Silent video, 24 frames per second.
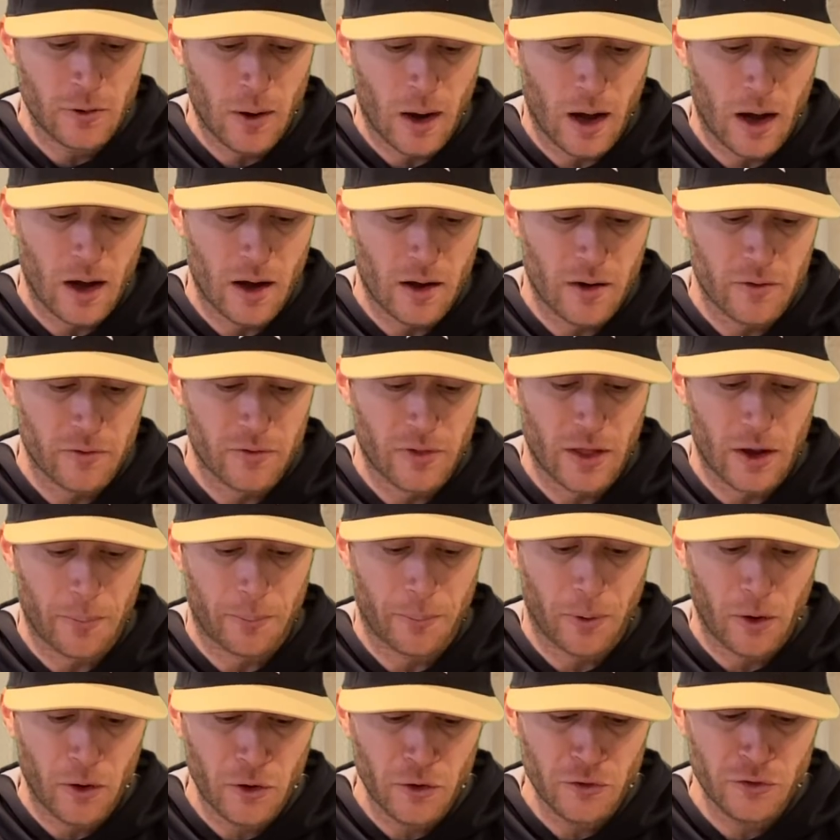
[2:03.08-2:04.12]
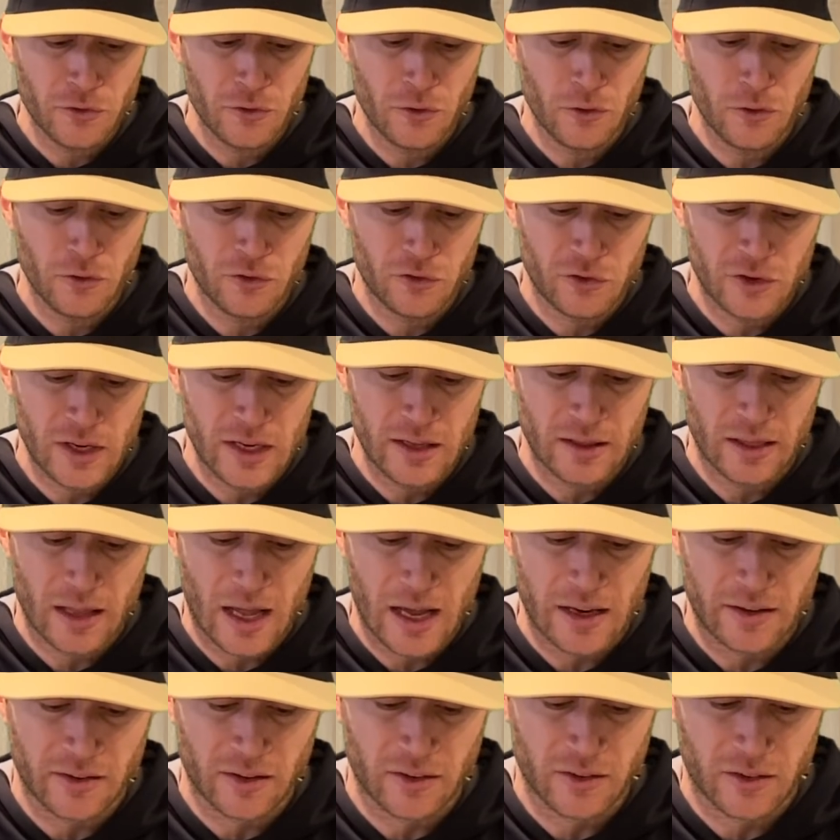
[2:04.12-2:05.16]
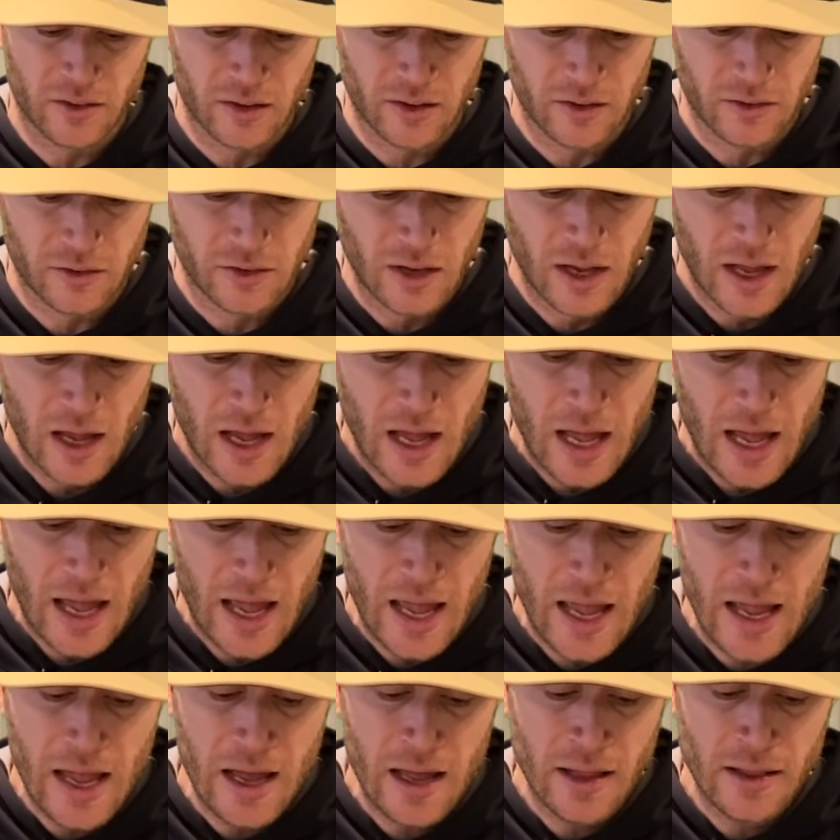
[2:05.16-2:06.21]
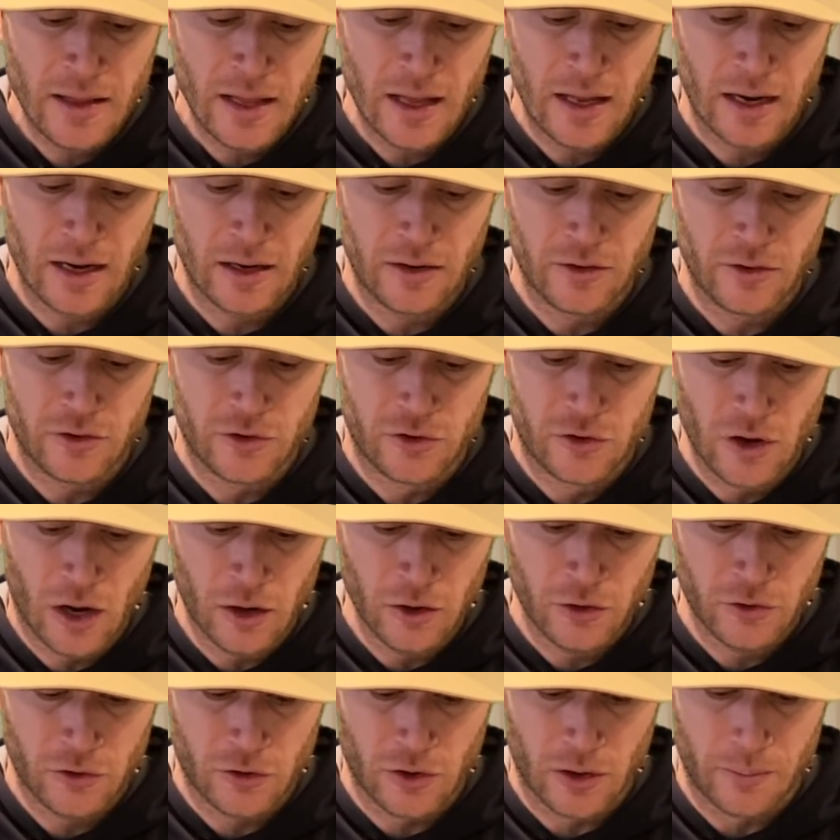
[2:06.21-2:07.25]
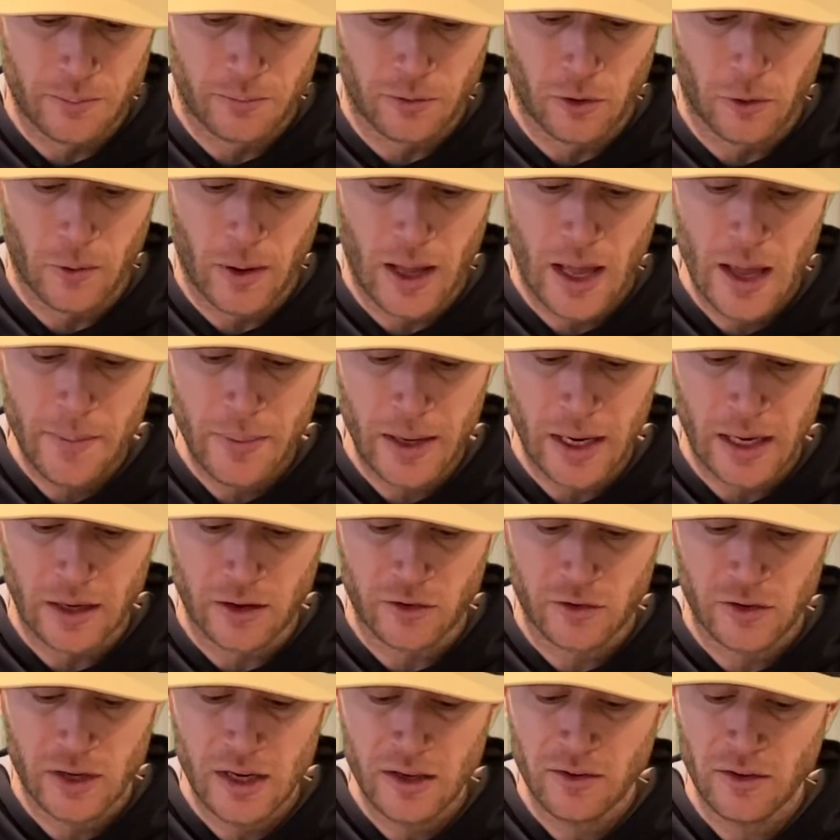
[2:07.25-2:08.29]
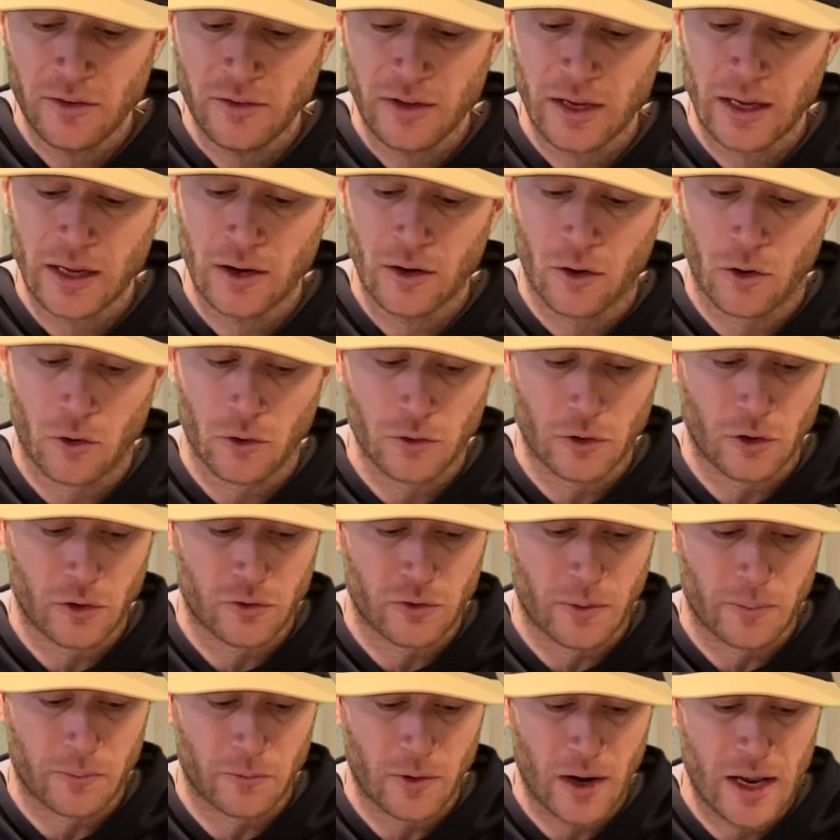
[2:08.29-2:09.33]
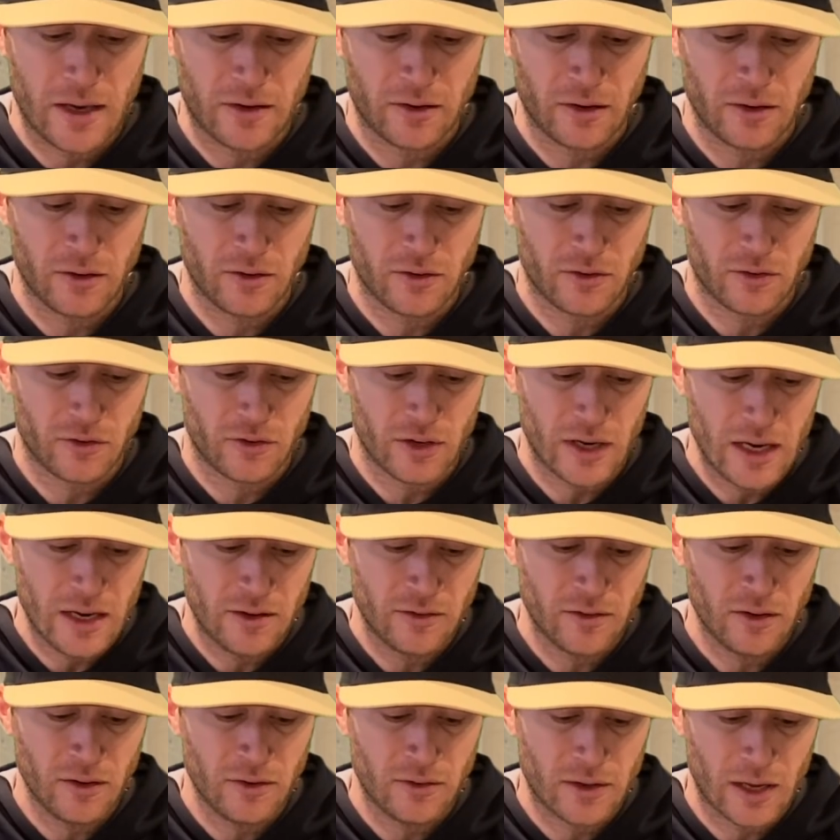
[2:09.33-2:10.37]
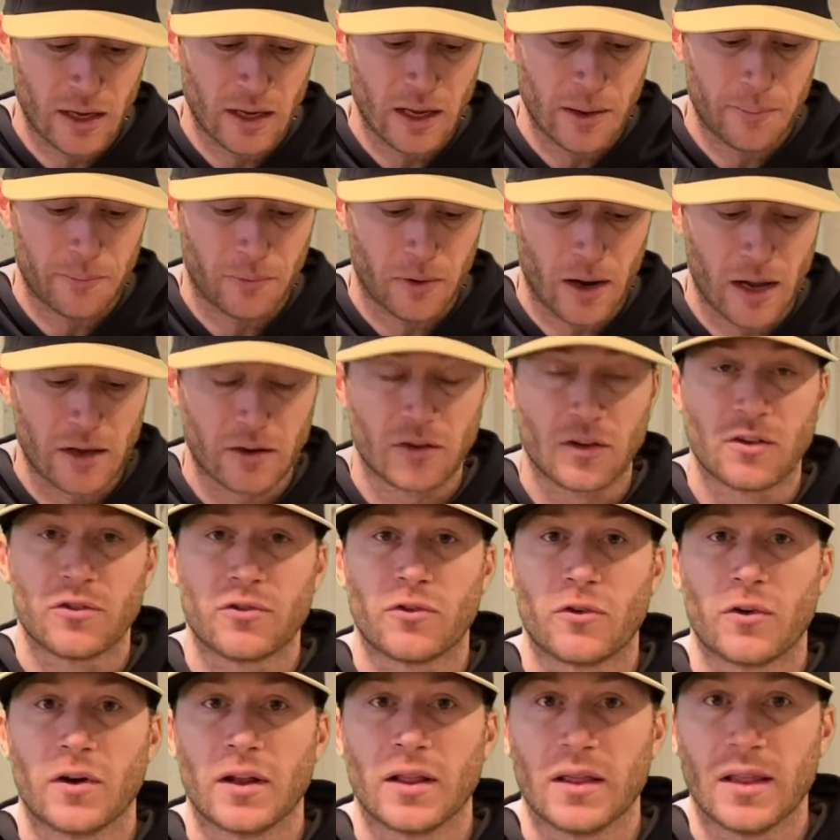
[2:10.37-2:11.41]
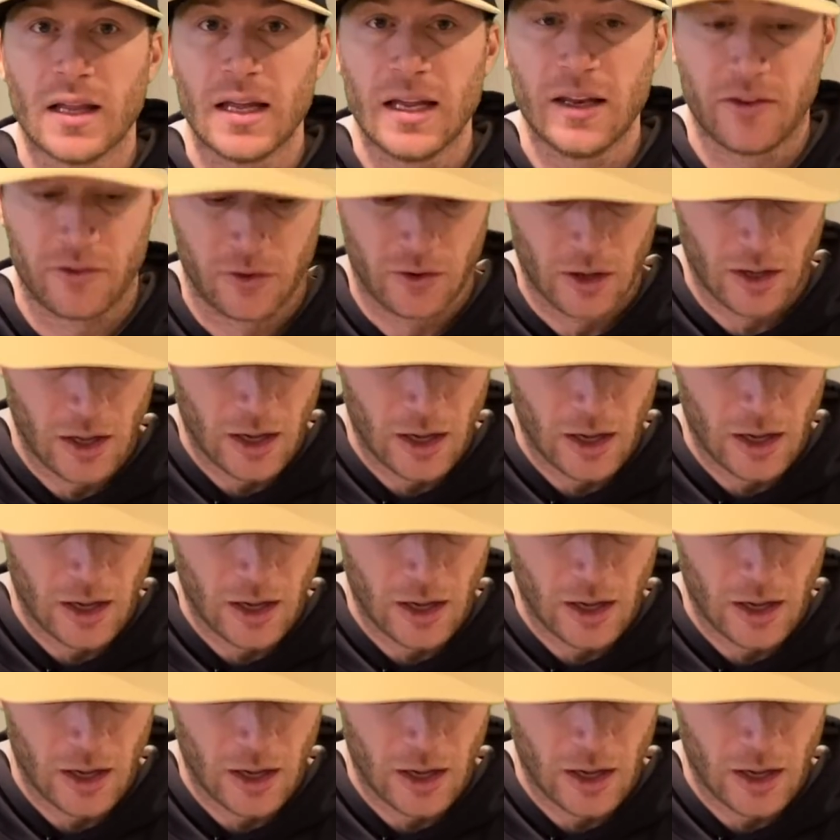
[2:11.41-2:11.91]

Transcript: of their personal seat licenses, and an injunction prohibiting season ticket holders from raising season ticket prices for at least